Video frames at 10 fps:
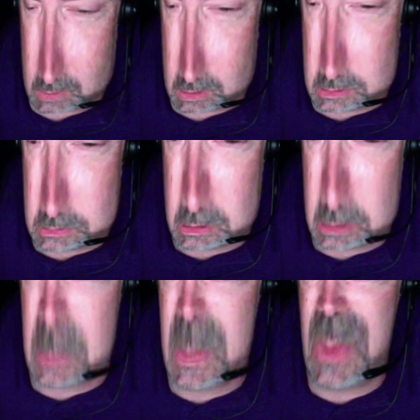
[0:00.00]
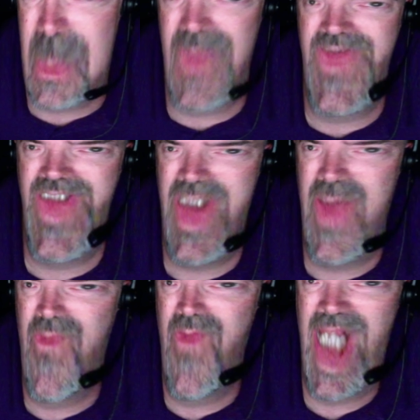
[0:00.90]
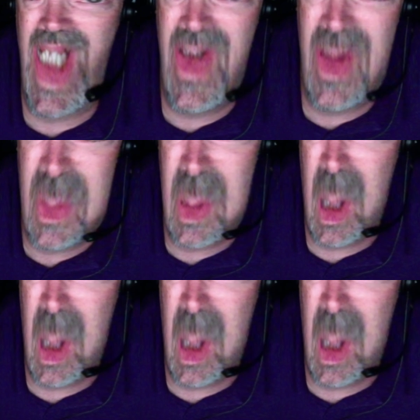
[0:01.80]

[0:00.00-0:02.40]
So I know it sounds real tinny and flat and just